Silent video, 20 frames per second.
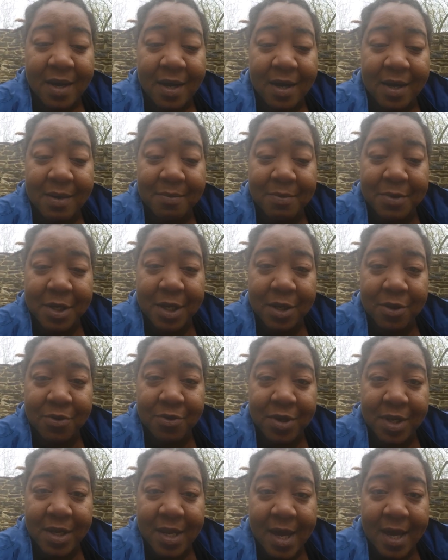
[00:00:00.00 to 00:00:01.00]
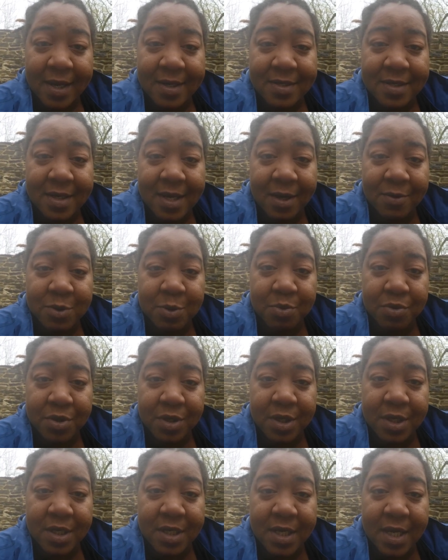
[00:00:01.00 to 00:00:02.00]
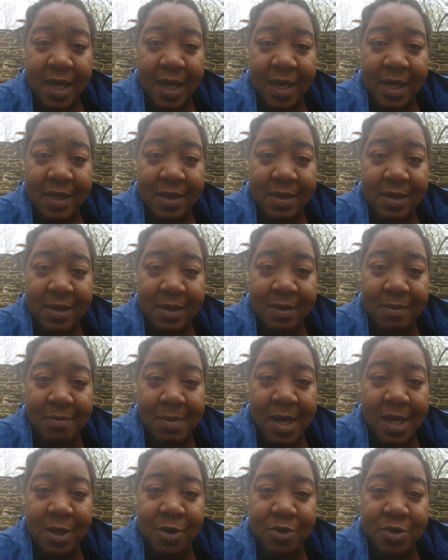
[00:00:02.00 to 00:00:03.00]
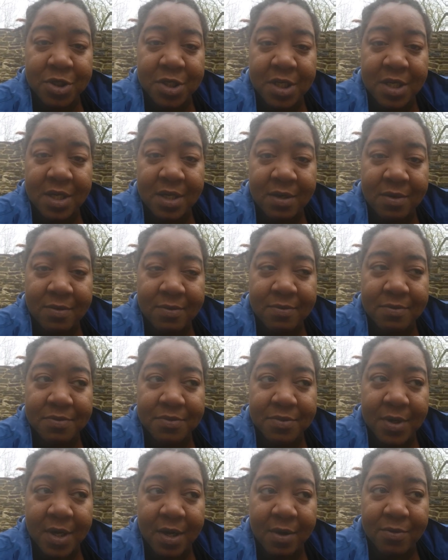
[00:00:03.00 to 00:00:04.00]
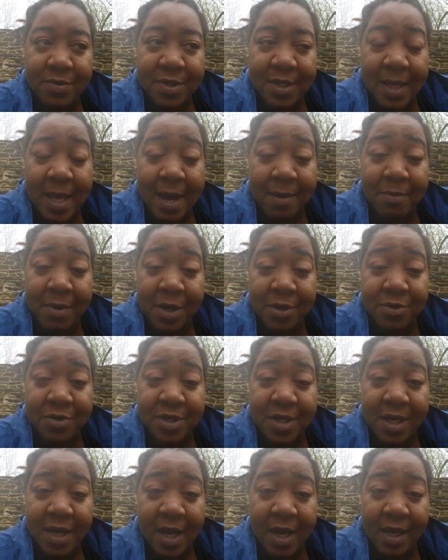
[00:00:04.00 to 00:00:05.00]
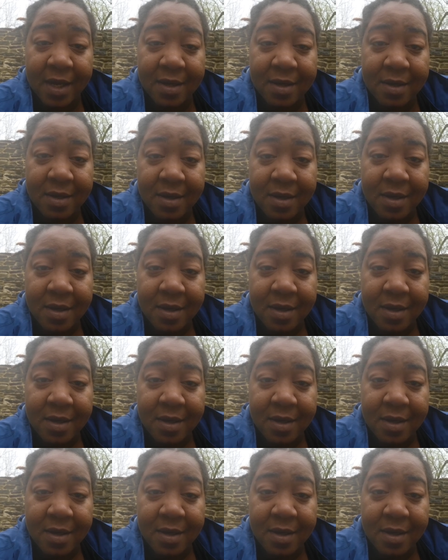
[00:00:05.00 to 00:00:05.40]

Um, but other than that, today was pretty good day. My energy uh, was a lot better today.